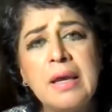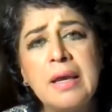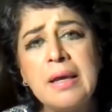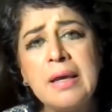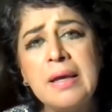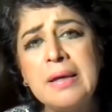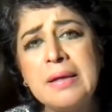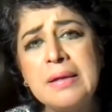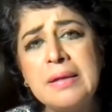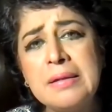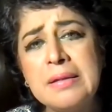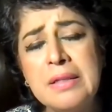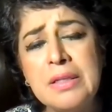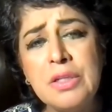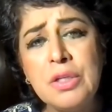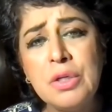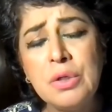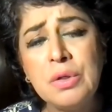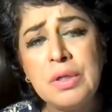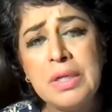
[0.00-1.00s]

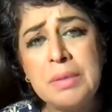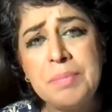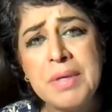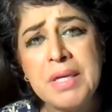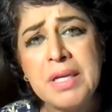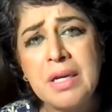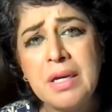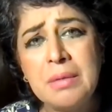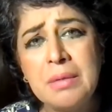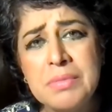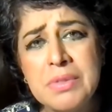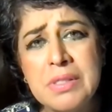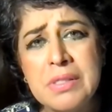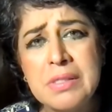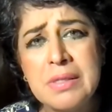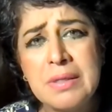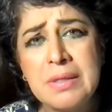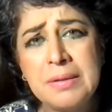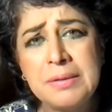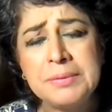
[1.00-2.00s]
It
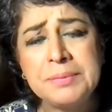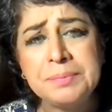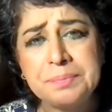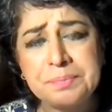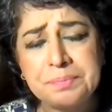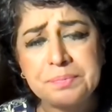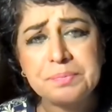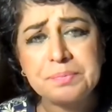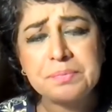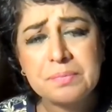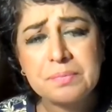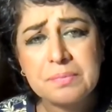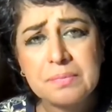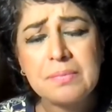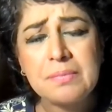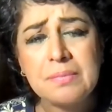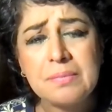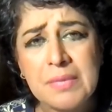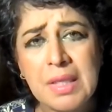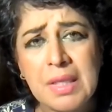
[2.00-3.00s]
becomes
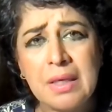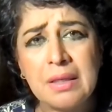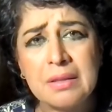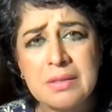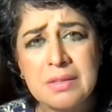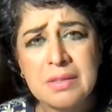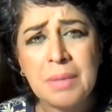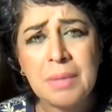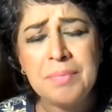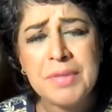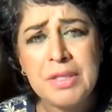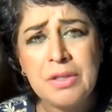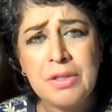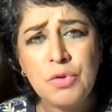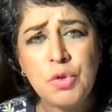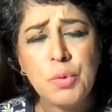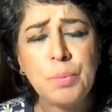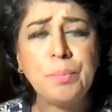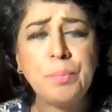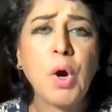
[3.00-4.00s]

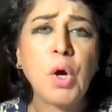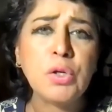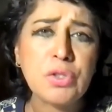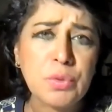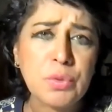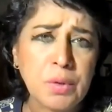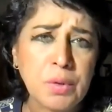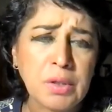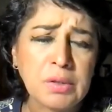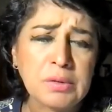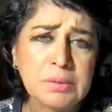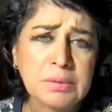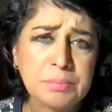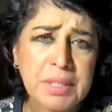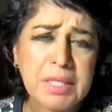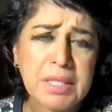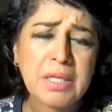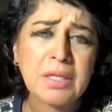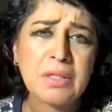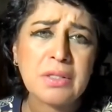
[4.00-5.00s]
something to ponder on,
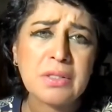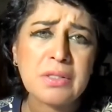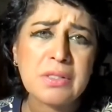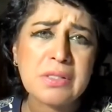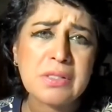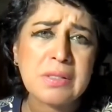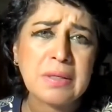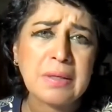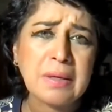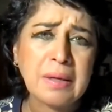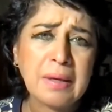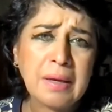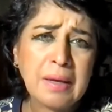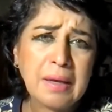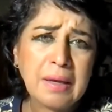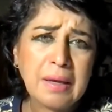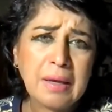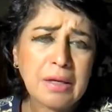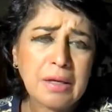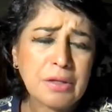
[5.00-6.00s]
because
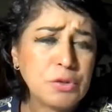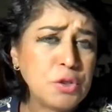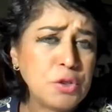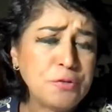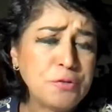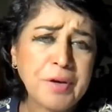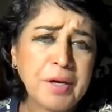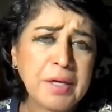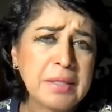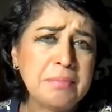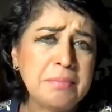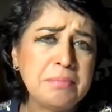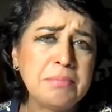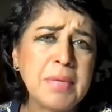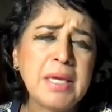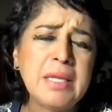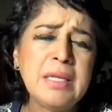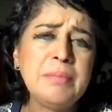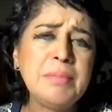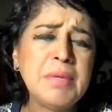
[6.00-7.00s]
you'll find
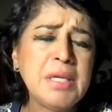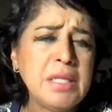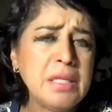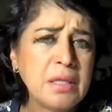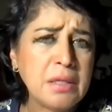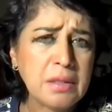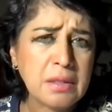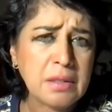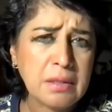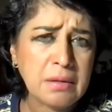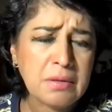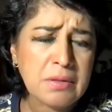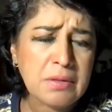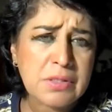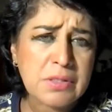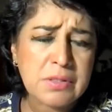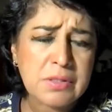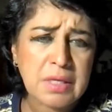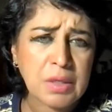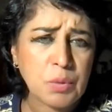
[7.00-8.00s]
many, many
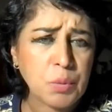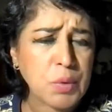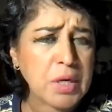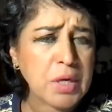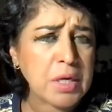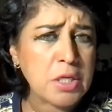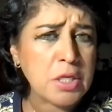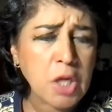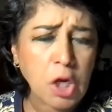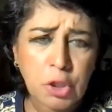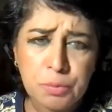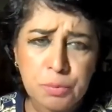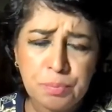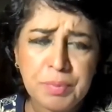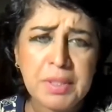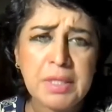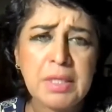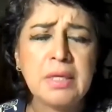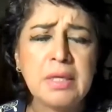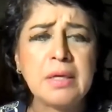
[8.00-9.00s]
hurdles. It will not
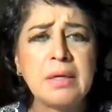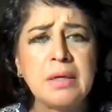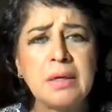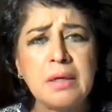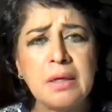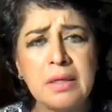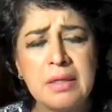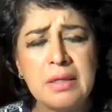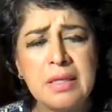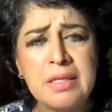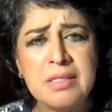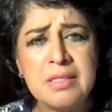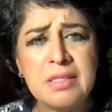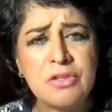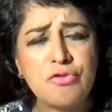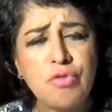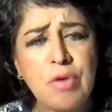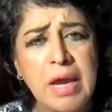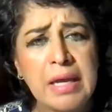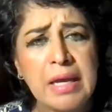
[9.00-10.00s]
be an easy
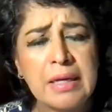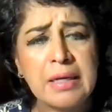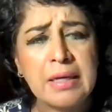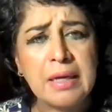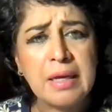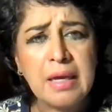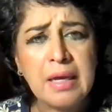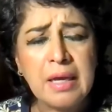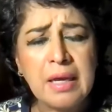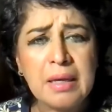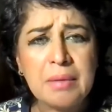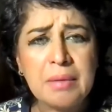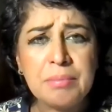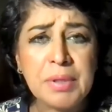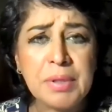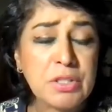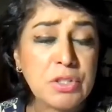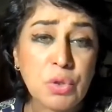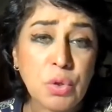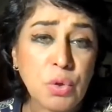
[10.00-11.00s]
track,
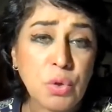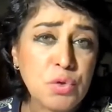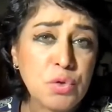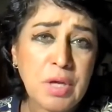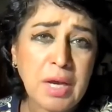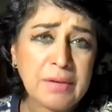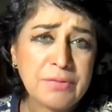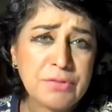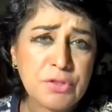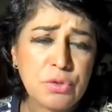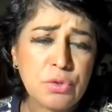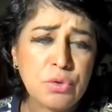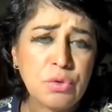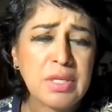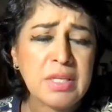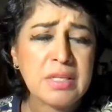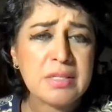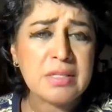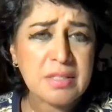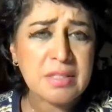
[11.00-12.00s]
but all you have to do
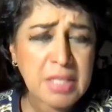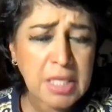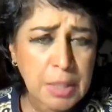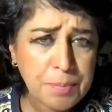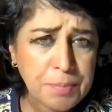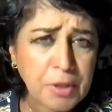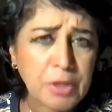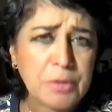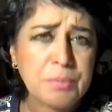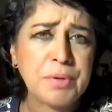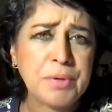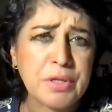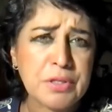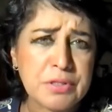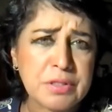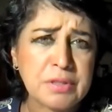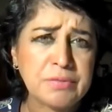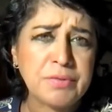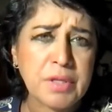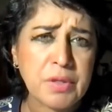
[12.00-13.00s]
is keep on
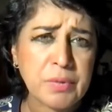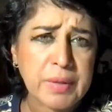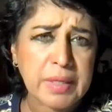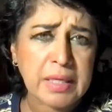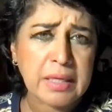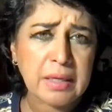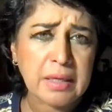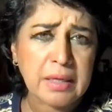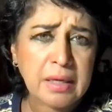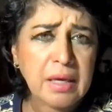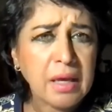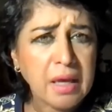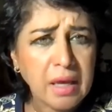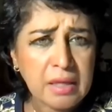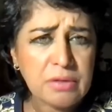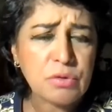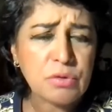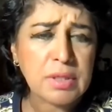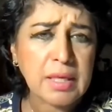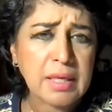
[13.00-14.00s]
persevering,
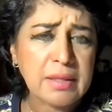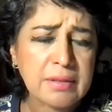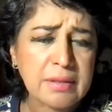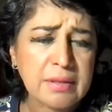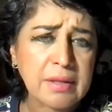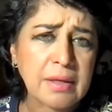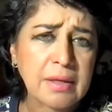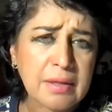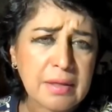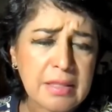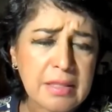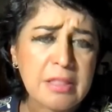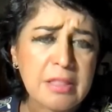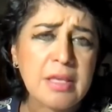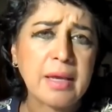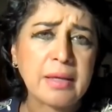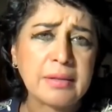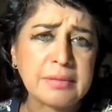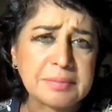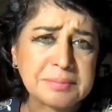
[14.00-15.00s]
and you'll get there in
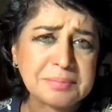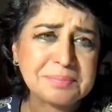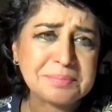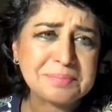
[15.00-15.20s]
the end.